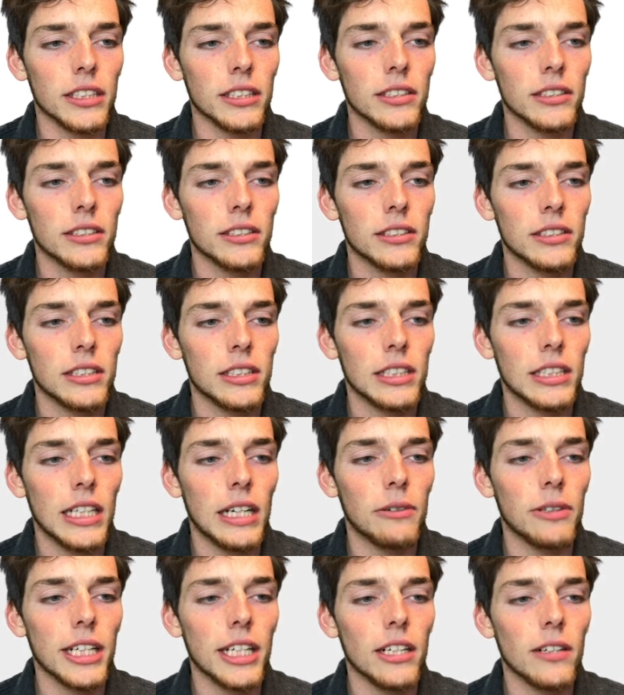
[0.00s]
here,
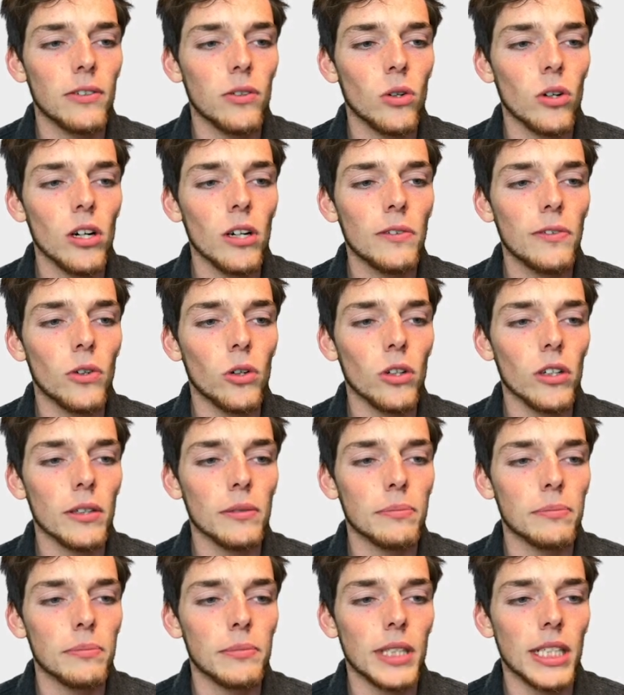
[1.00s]
and we get a four oh
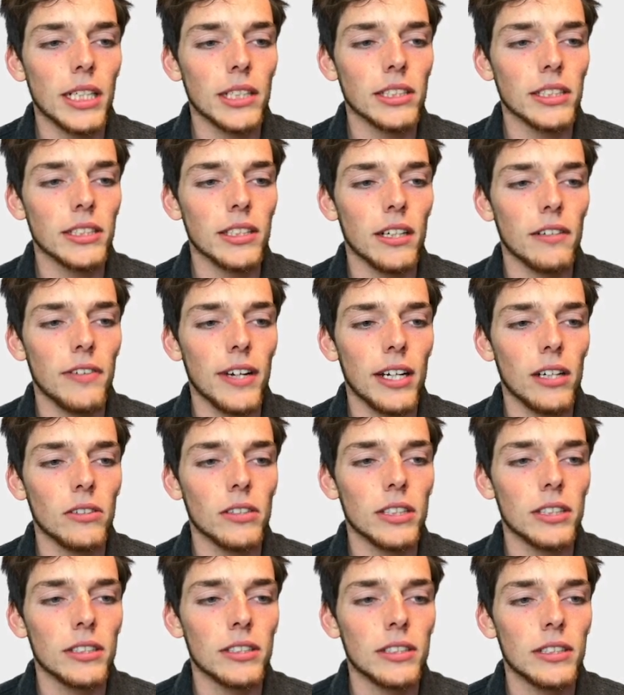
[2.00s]
four because it's not
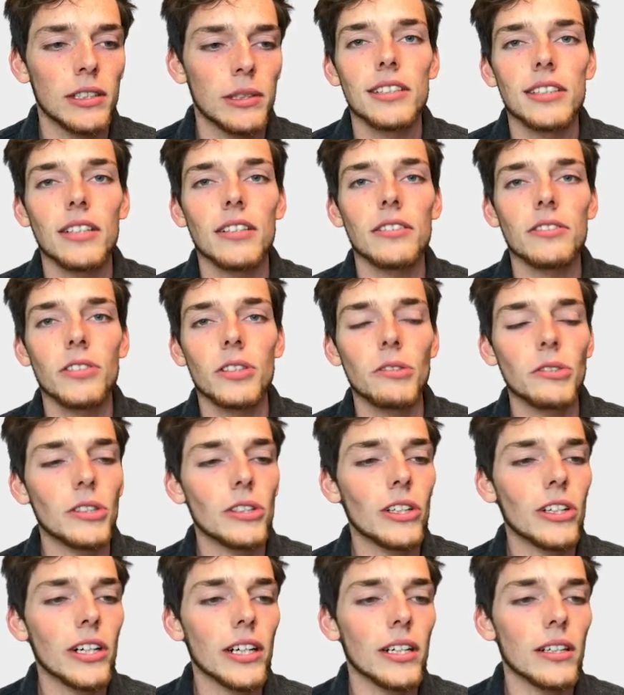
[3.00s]
found. So the root
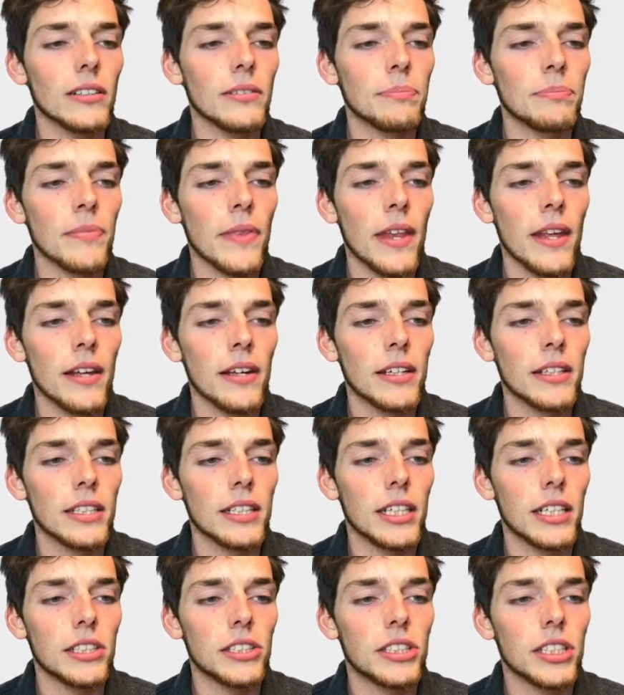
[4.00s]
U R L
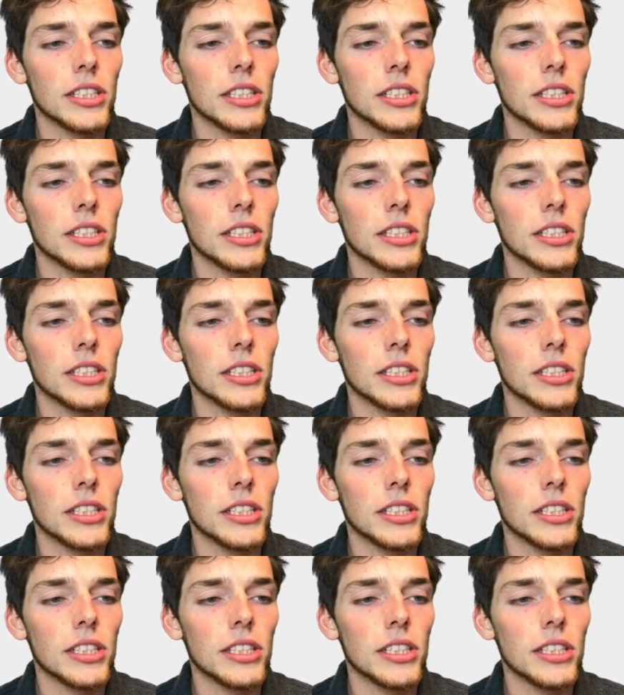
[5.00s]
is